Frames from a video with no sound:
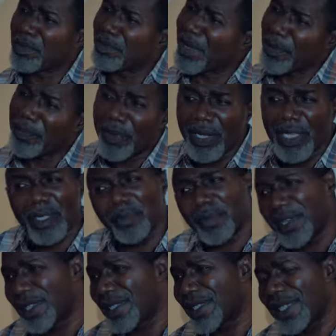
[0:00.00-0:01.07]
My prince,
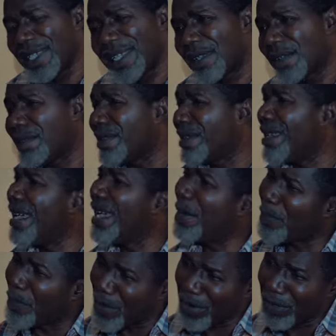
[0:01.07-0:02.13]
please,
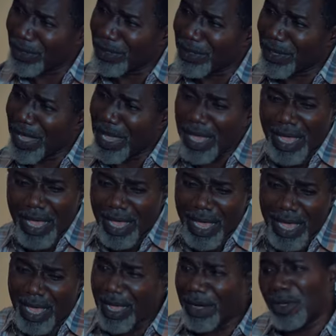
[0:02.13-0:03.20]
help us.
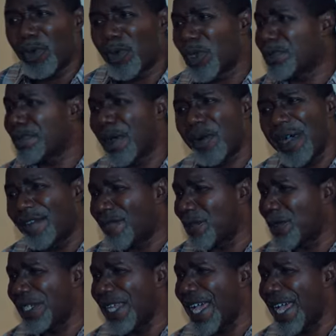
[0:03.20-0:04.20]
I don't want my wife to